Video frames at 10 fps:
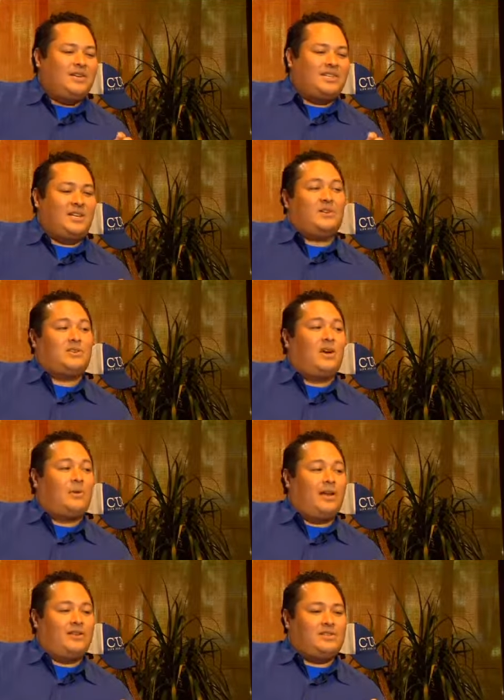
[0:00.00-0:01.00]

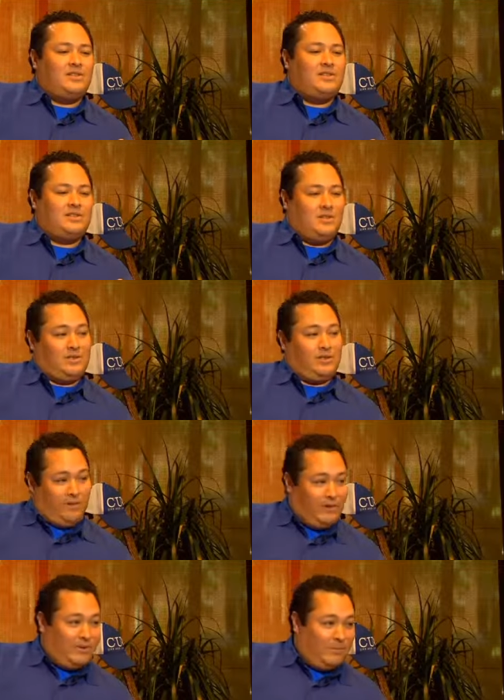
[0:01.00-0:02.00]
singer-songwriters used to use the
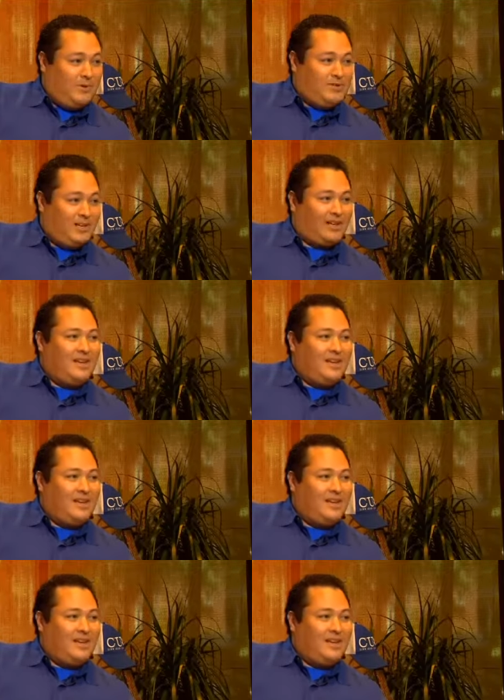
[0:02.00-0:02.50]
fiddle in their music.